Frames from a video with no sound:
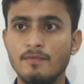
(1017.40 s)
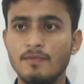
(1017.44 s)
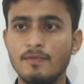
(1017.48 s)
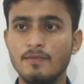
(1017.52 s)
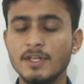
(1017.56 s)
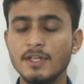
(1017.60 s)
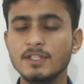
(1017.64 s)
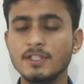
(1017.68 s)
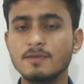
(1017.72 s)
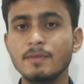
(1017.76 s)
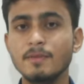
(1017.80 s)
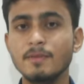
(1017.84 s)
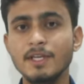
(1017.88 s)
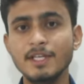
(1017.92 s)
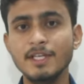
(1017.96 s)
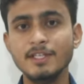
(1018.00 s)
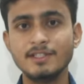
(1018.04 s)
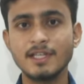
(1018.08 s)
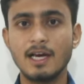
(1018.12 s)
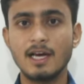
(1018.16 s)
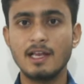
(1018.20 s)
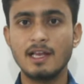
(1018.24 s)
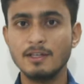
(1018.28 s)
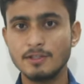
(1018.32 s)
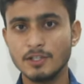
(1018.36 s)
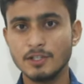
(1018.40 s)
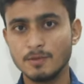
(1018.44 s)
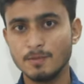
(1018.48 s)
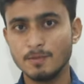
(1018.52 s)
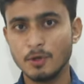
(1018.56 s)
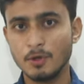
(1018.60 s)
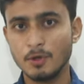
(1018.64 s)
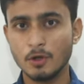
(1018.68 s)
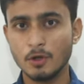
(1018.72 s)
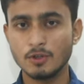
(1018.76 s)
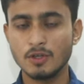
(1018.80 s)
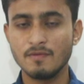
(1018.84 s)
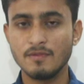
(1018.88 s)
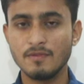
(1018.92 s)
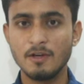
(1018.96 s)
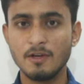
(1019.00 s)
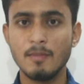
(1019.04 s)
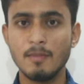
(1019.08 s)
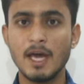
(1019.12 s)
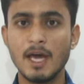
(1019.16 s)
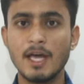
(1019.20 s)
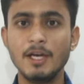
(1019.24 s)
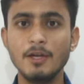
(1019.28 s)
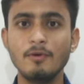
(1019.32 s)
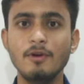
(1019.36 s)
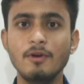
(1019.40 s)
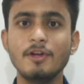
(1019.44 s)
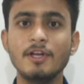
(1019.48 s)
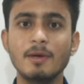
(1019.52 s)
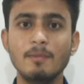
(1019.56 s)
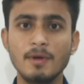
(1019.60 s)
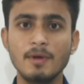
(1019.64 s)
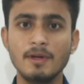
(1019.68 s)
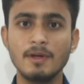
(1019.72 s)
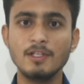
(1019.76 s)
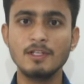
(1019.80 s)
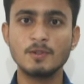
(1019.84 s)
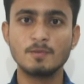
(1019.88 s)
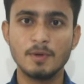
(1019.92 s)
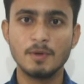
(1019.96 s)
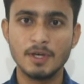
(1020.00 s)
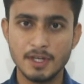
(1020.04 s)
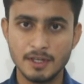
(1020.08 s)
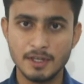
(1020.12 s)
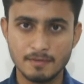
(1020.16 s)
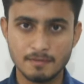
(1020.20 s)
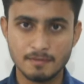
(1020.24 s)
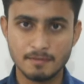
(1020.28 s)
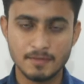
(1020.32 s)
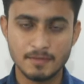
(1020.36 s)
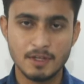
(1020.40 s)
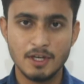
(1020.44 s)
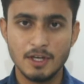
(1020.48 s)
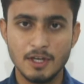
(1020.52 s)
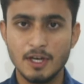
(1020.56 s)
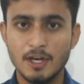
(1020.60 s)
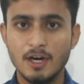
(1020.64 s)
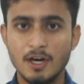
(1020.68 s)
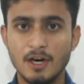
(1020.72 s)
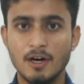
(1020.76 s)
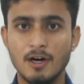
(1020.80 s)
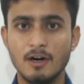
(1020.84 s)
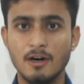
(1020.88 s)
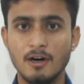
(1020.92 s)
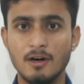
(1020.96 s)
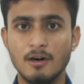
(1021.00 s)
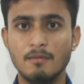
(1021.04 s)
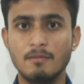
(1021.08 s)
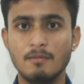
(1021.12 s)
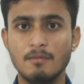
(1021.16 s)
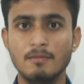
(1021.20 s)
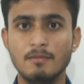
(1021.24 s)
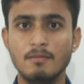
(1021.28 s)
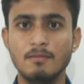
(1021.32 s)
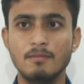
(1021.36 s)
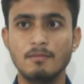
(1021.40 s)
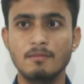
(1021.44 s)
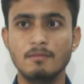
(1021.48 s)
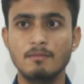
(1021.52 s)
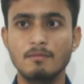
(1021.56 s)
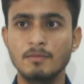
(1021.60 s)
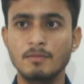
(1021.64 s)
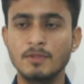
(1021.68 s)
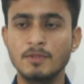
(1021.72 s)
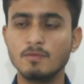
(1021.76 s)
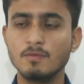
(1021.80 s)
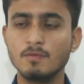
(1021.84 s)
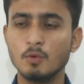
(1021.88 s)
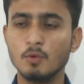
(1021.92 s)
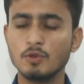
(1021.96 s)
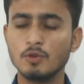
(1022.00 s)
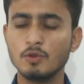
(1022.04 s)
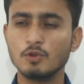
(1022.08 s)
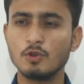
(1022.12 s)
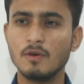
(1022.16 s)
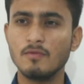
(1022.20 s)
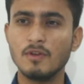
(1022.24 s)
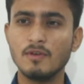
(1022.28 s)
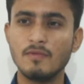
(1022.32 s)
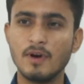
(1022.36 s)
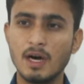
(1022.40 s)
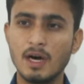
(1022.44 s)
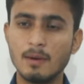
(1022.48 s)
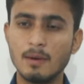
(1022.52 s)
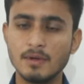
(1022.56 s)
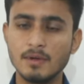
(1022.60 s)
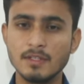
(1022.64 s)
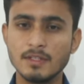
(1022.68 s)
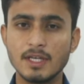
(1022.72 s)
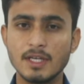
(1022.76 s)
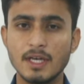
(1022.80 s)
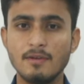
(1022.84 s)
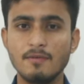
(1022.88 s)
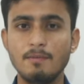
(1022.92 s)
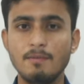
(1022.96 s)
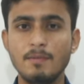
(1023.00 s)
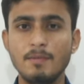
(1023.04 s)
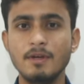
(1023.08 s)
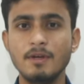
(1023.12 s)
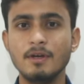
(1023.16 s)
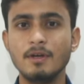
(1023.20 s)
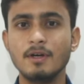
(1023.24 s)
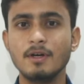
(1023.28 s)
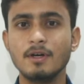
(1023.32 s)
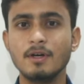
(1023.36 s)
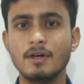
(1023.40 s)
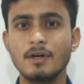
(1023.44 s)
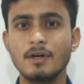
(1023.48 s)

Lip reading: faced many challenges because of that manual chemical spraying. Means most of the farmers have been